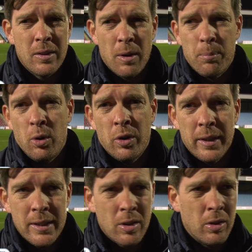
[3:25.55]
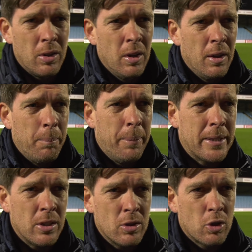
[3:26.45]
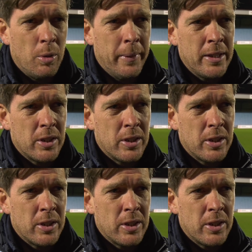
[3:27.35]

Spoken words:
You've got Brodie's on pittance coming,